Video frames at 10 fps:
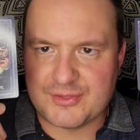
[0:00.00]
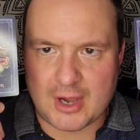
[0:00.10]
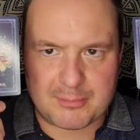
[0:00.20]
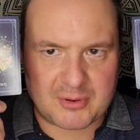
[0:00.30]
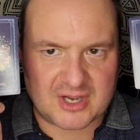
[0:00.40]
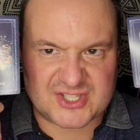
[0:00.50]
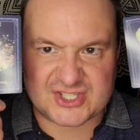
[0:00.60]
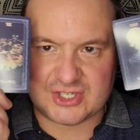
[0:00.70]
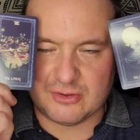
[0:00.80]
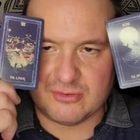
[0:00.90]
thought
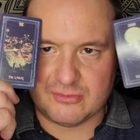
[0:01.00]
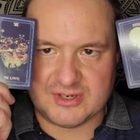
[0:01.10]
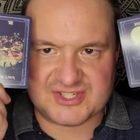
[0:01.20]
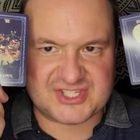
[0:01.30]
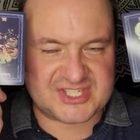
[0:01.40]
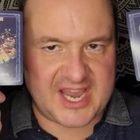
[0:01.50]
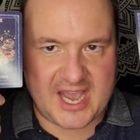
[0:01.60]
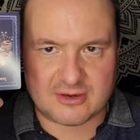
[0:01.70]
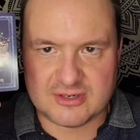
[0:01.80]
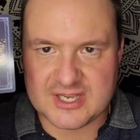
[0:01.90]
process so uh,
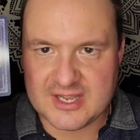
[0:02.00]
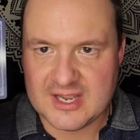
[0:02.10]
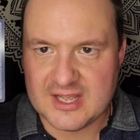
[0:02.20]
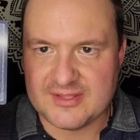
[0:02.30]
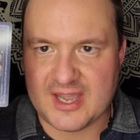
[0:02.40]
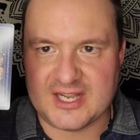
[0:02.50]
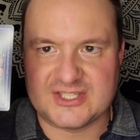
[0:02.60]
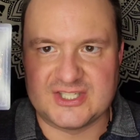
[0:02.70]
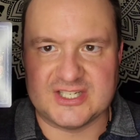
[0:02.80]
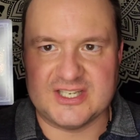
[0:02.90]
scattered
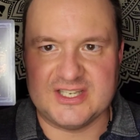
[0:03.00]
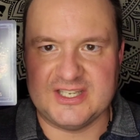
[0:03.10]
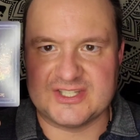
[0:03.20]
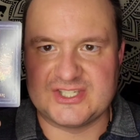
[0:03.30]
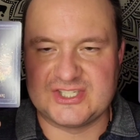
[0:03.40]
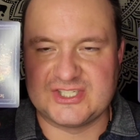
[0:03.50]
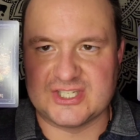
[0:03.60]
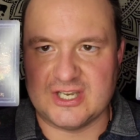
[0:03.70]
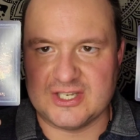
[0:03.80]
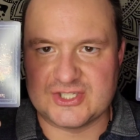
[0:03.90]
that uh,
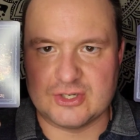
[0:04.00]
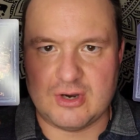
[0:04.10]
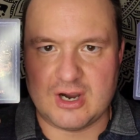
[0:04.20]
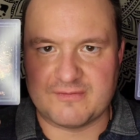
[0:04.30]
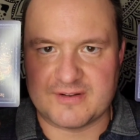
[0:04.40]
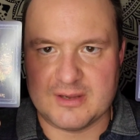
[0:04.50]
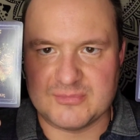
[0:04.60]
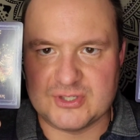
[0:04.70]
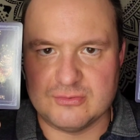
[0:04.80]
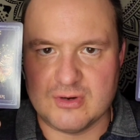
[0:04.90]
it's uh, so hard for
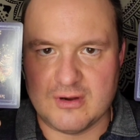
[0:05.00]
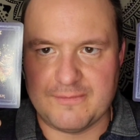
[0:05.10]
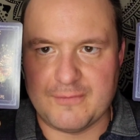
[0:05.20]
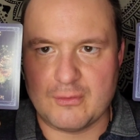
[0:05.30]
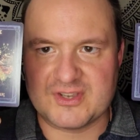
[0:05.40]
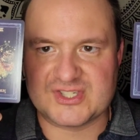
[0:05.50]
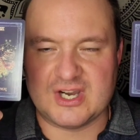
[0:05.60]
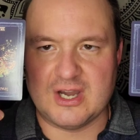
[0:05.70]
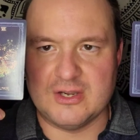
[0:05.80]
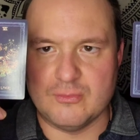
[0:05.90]
them to uh, focus
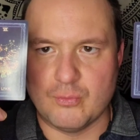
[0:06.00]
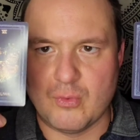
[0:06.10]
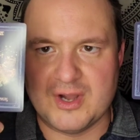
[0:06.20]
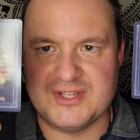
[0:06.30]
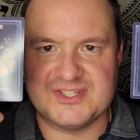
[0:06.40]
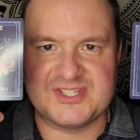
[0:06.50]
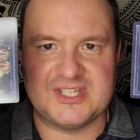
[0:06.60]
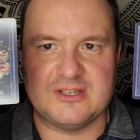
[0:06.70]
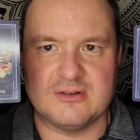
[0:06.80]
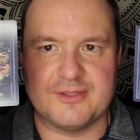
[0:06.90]
on one
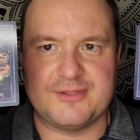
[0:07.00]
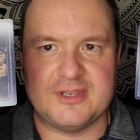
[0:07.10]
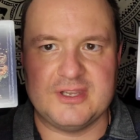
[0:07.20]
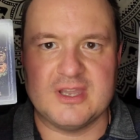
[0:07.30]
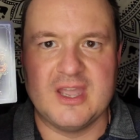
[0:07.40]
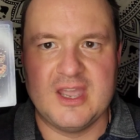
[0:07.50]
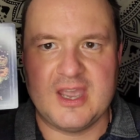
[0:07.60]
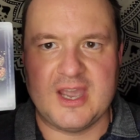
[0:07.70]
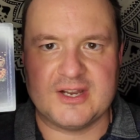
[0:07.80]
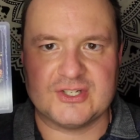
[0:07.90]
single thing
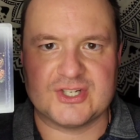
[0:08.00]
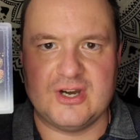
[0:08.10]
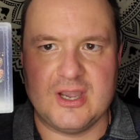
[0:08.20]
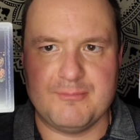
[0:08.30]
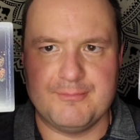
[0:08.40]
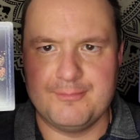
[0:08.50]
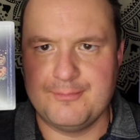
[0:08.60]
at a time.